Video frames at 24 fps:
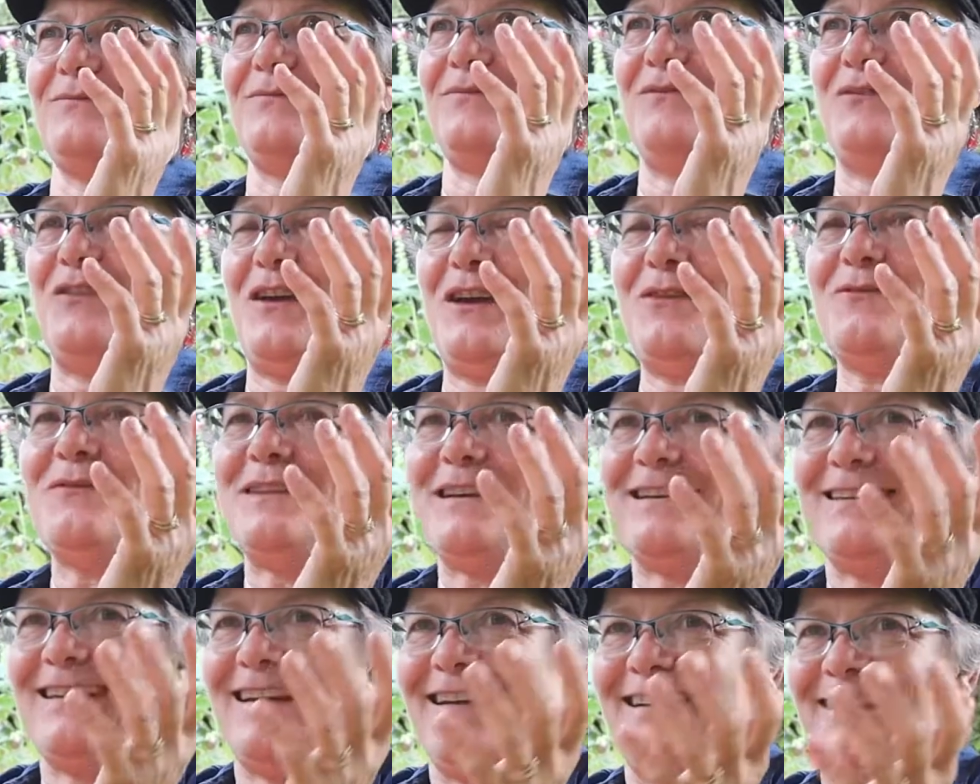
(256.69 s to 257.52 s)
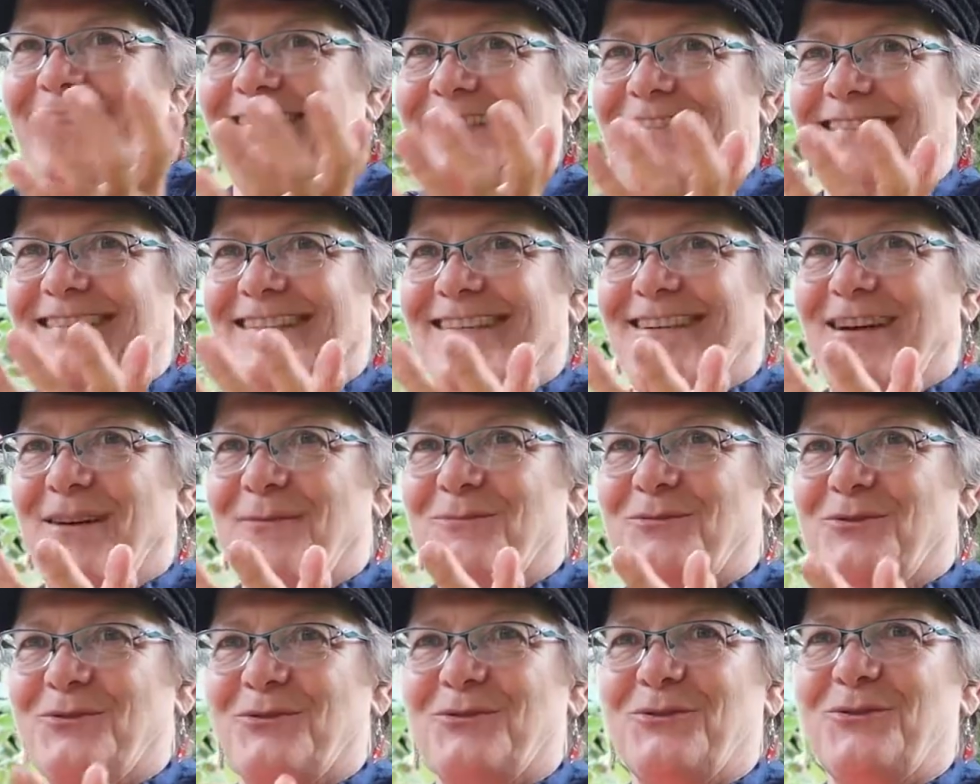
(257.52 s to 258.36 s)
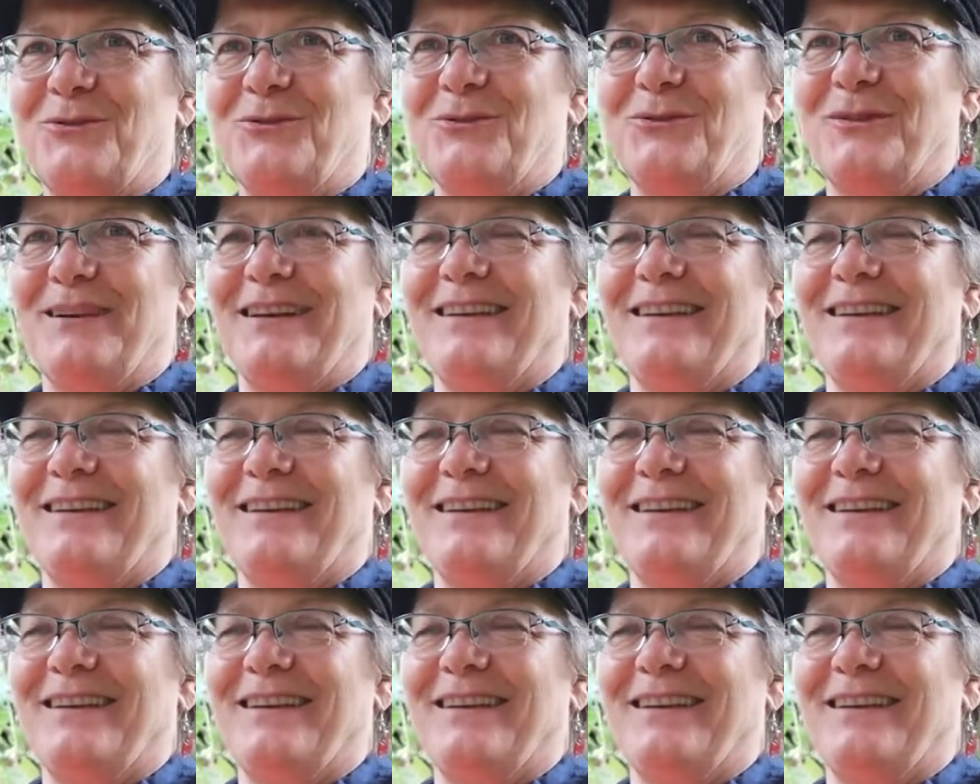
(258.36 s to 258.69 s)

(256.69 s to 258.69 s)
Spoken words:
fairy tale come true.